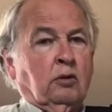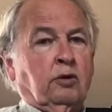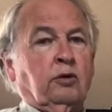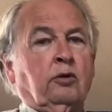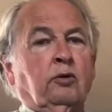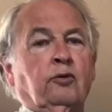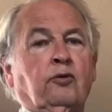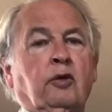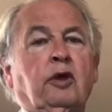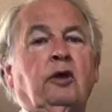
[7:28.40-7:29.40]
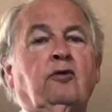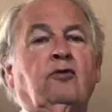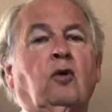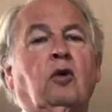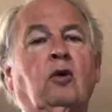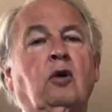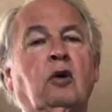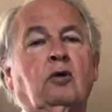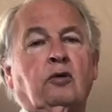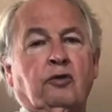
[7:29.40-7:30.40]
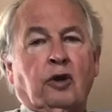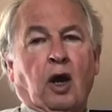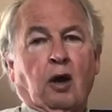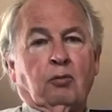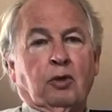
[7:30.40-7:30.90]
2, 3, 4, stop.